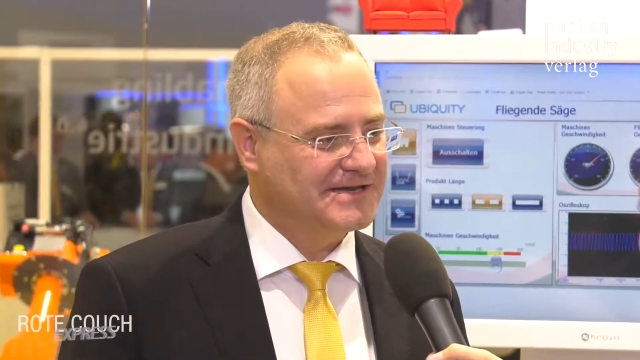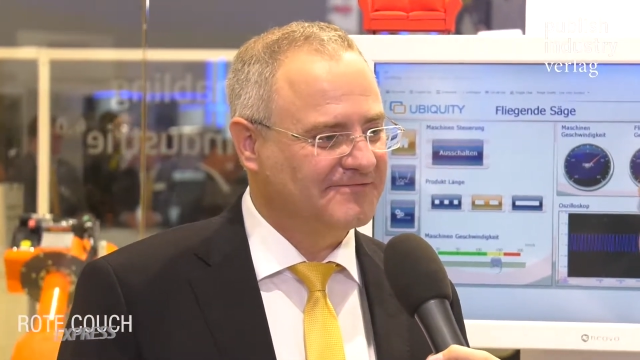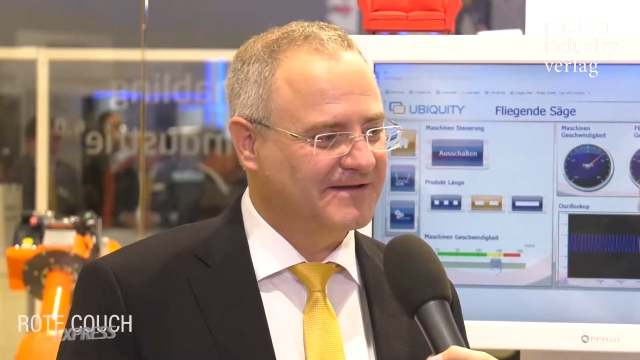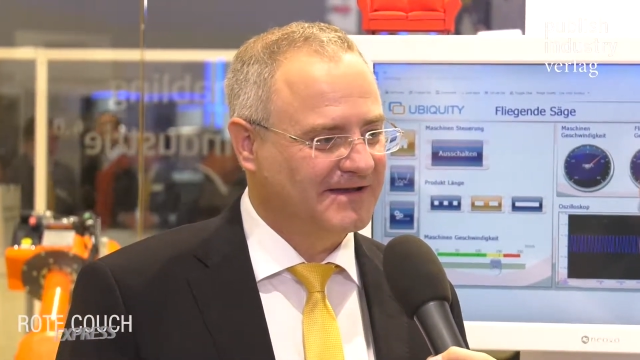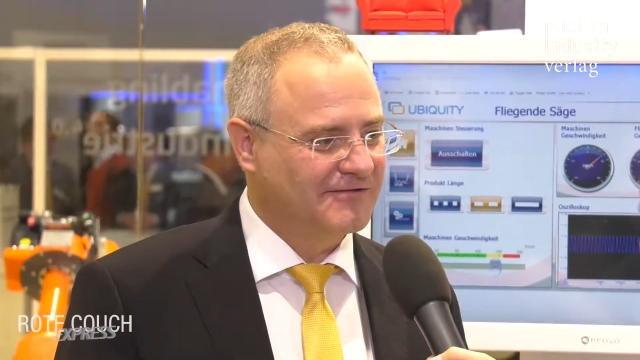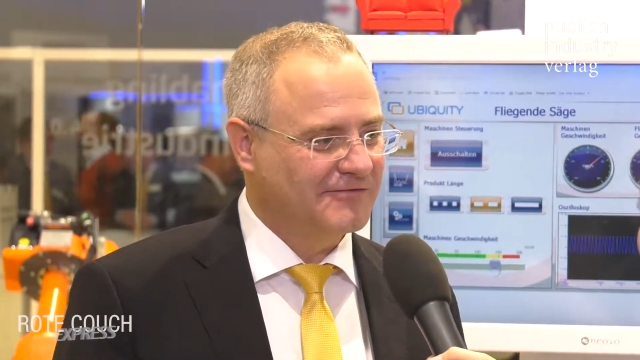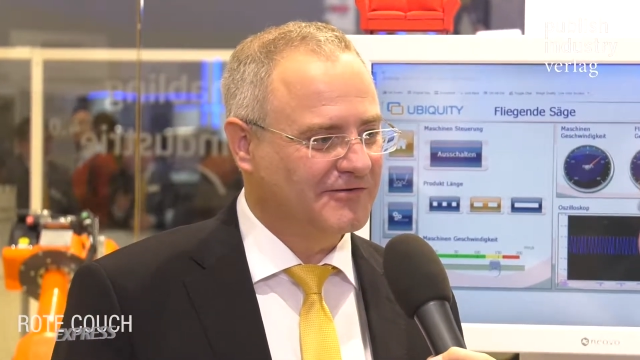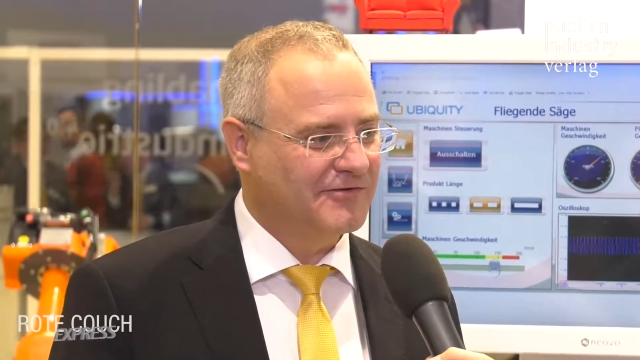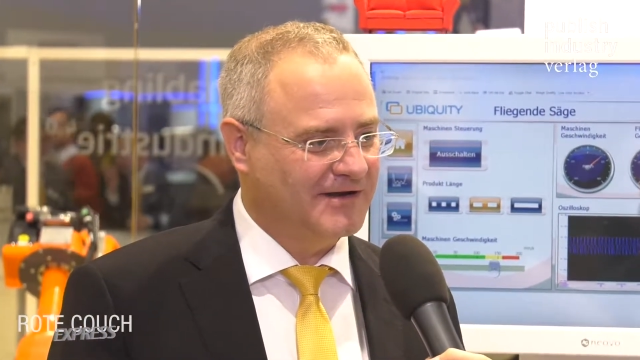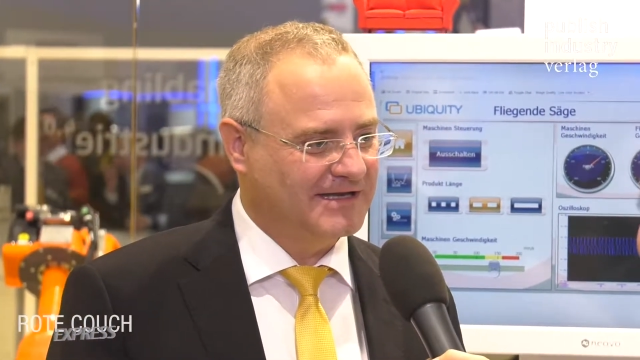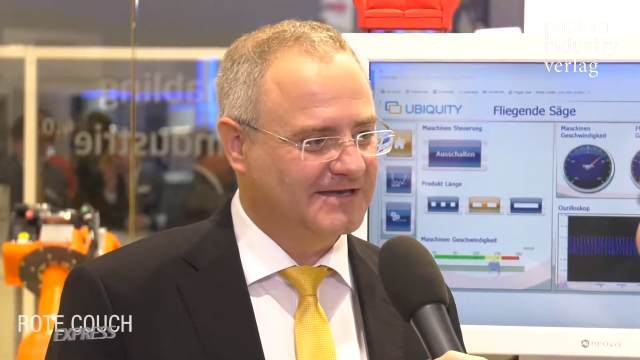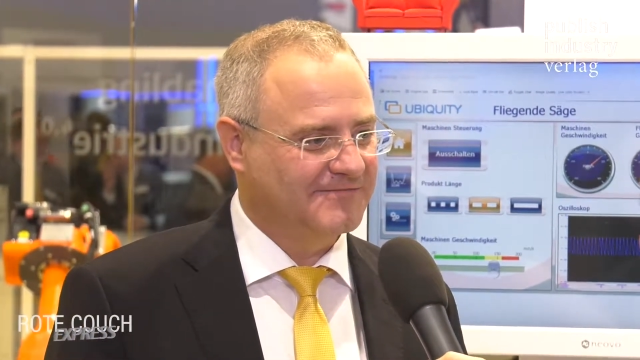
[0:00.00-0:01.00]
oh and
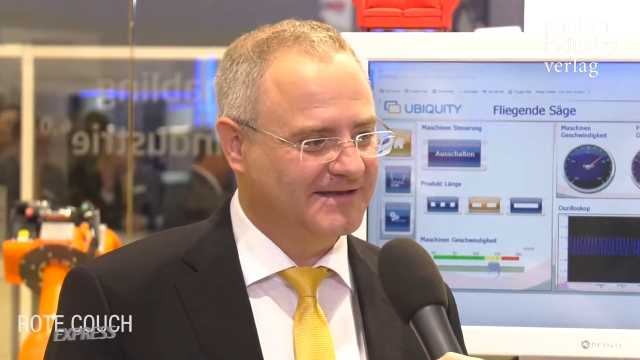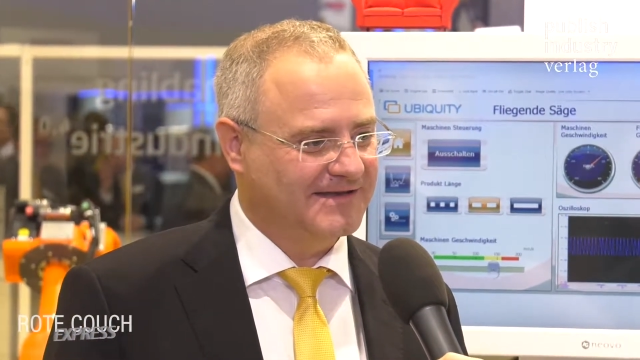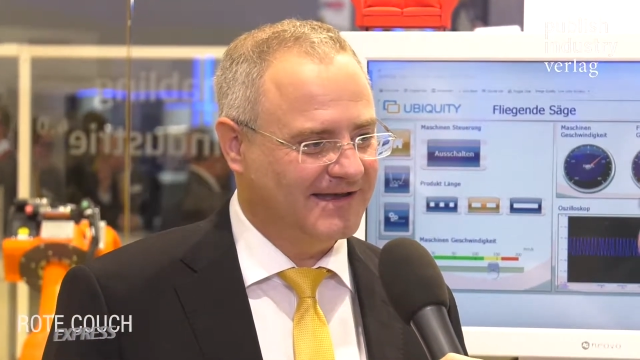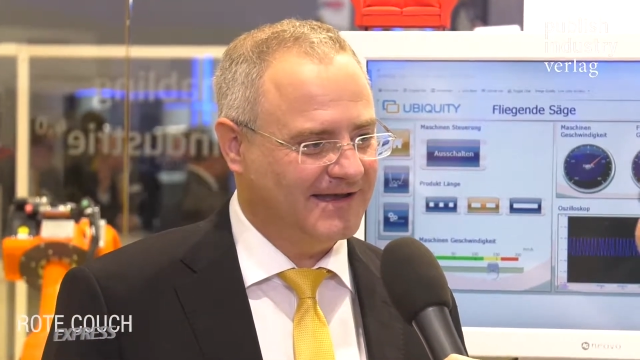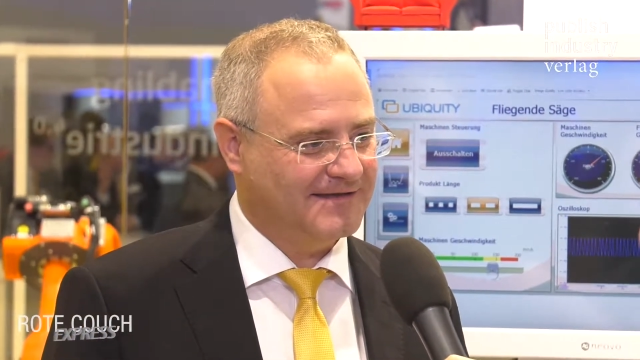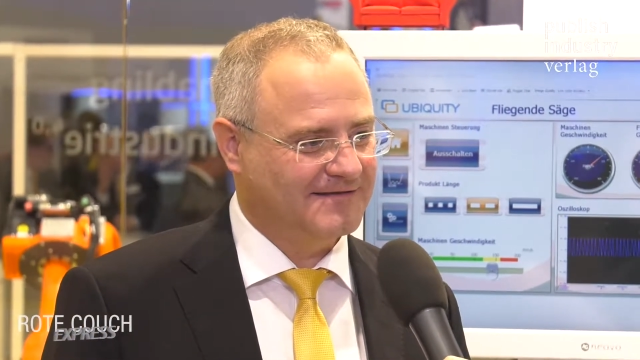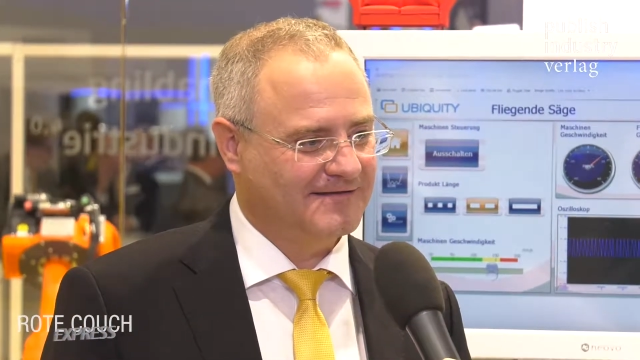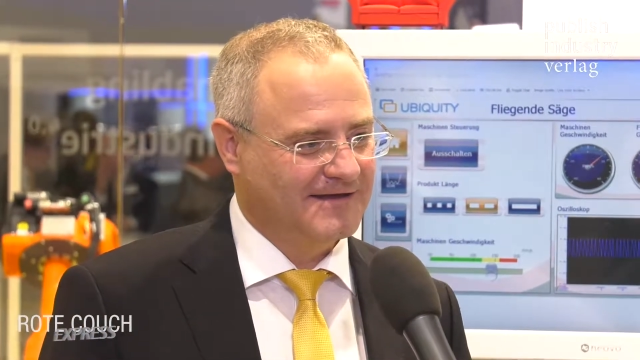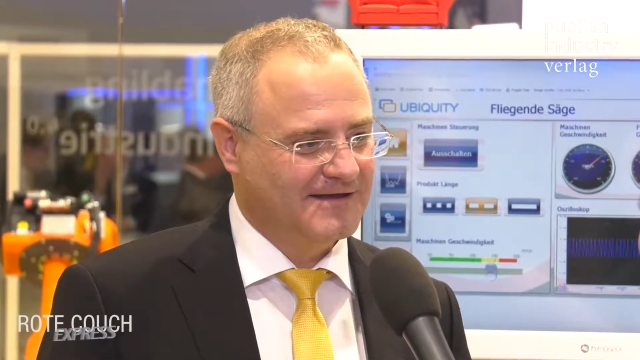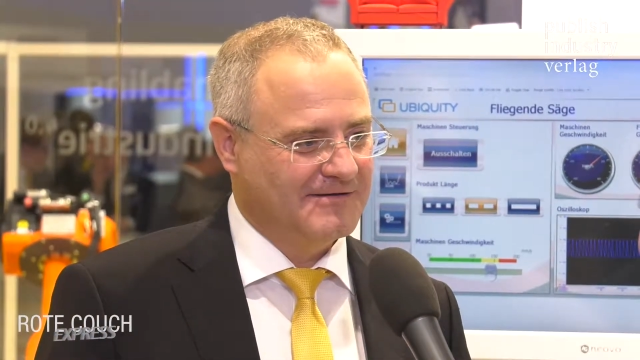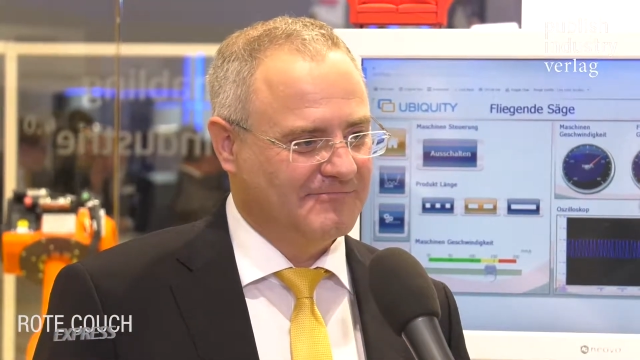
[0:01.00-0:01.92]
connectivity with our B M A X